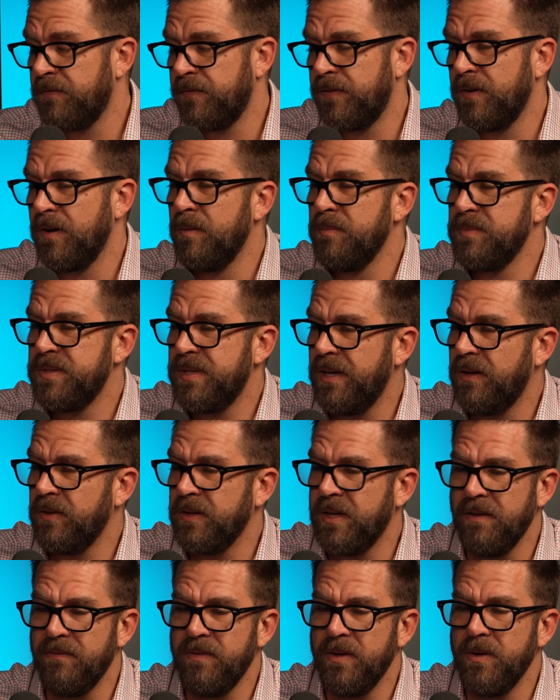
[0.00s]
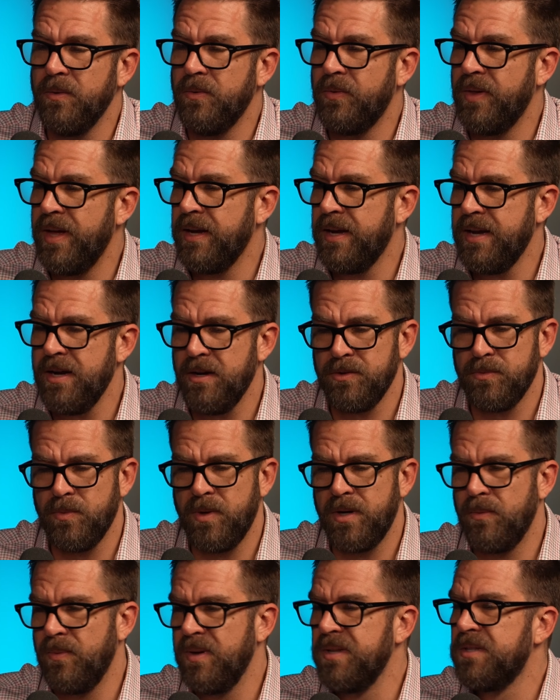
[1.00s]
firms, they'll give you like, here's
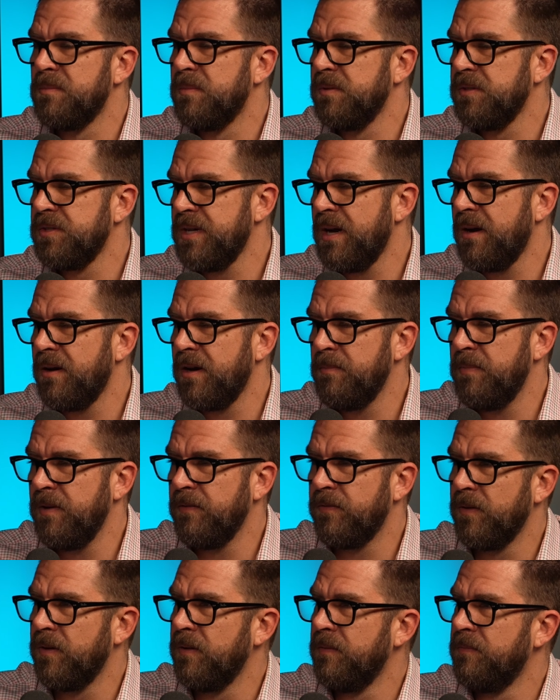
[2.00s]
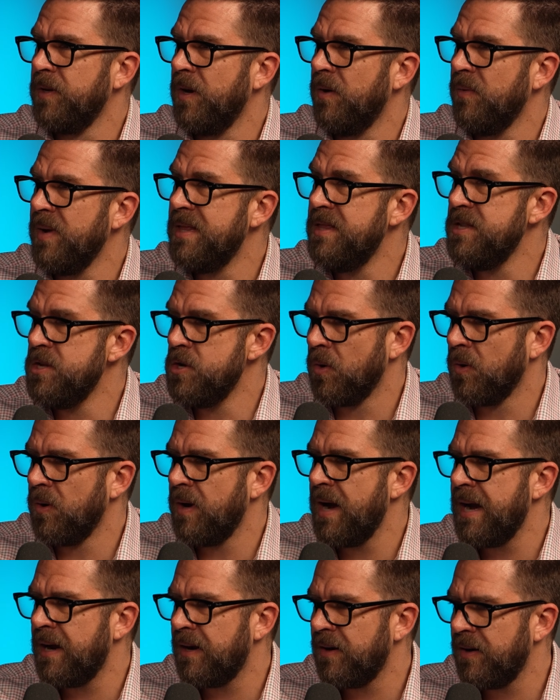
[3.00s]
what a reasonable salary be for, in your
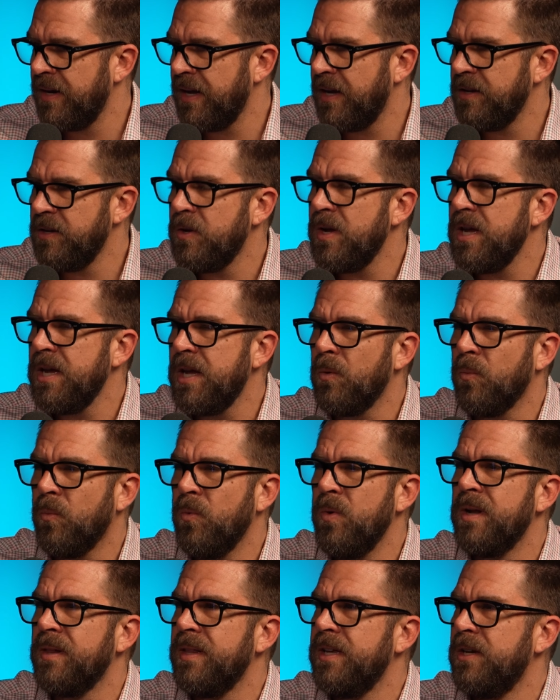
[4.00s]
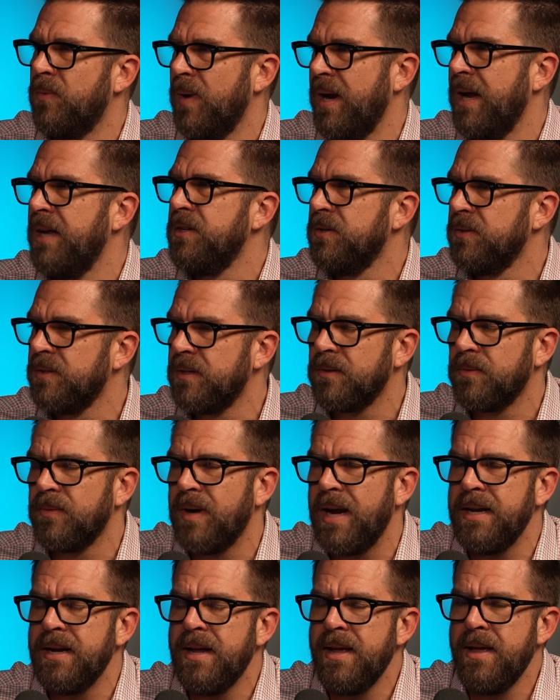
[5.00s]
area. You can get really granular,
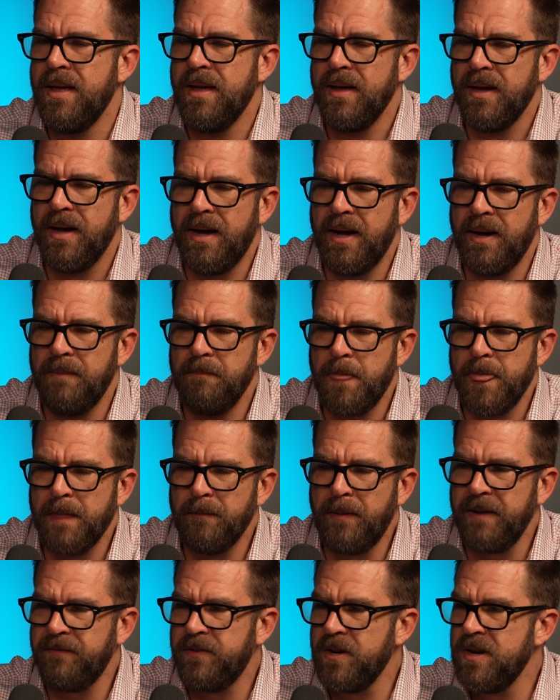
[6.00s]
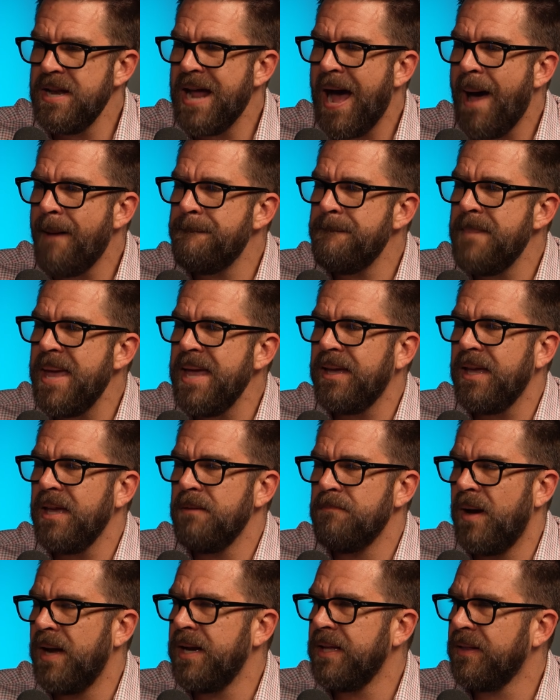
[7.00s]
right? But if you're not
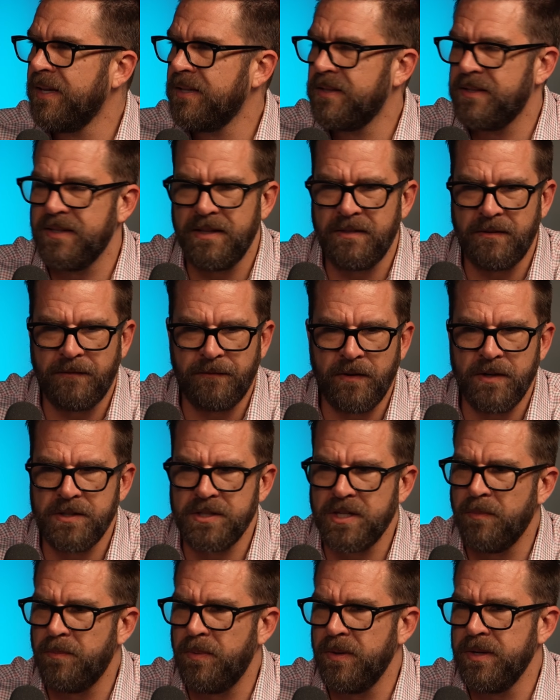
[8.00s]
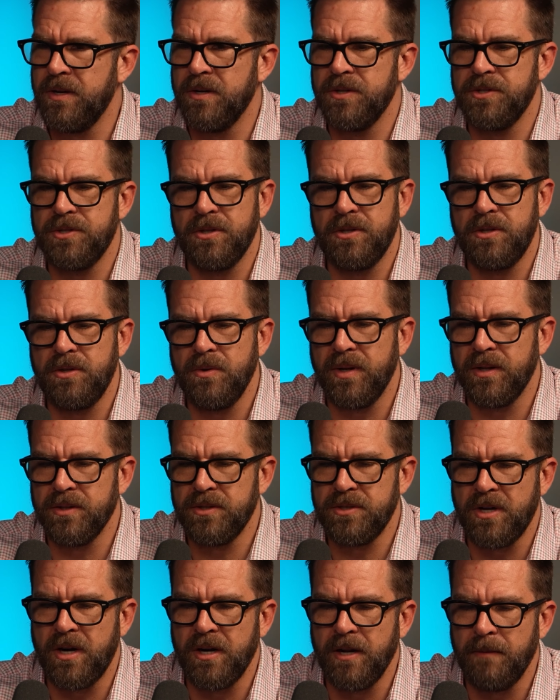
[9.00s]
making money, like the first couple of years you're doing a
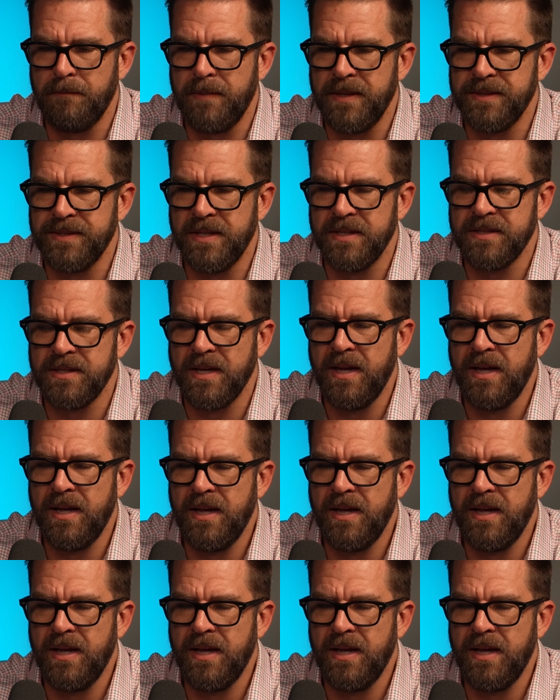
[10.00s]
startup business,